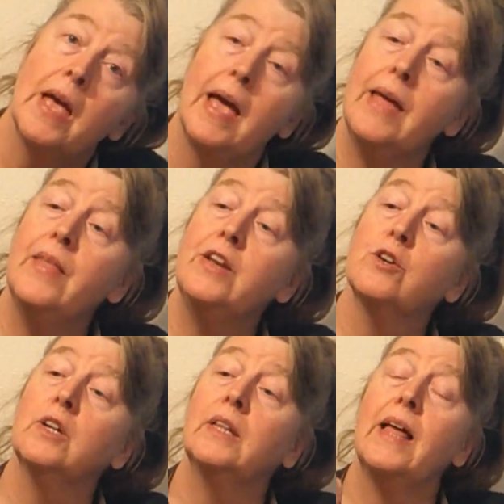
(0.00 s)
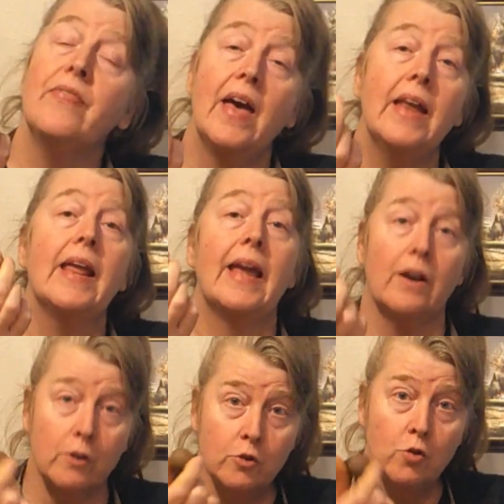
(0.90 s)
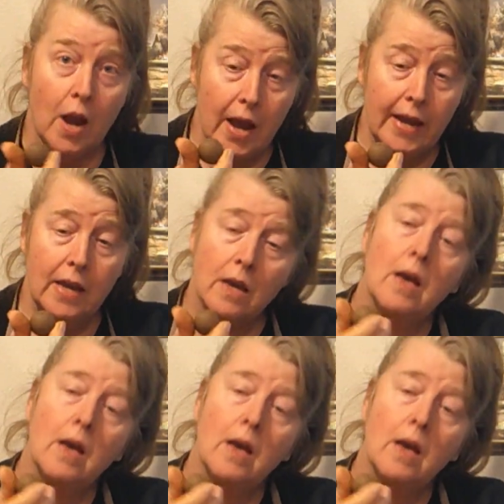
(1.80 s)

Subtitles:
And then you're going to let that air dry,